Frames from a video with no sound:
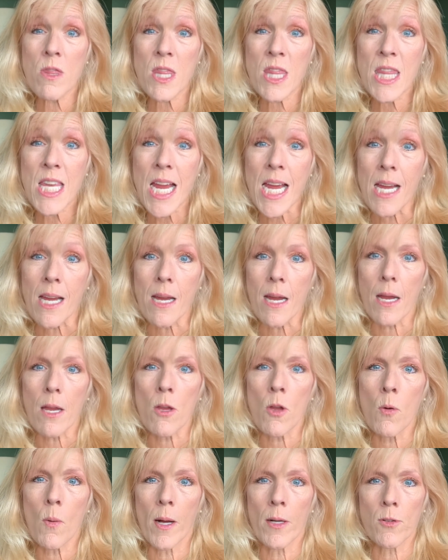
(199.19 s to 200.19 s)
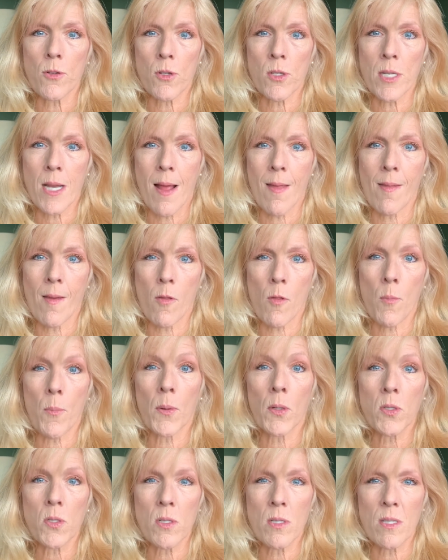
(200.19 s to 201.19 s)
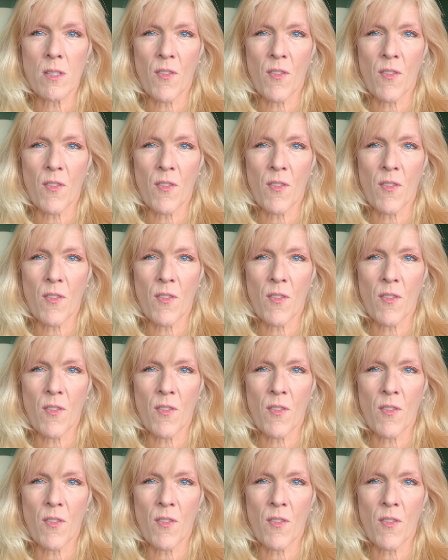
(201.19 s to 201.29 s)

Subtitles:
think you understand the other person's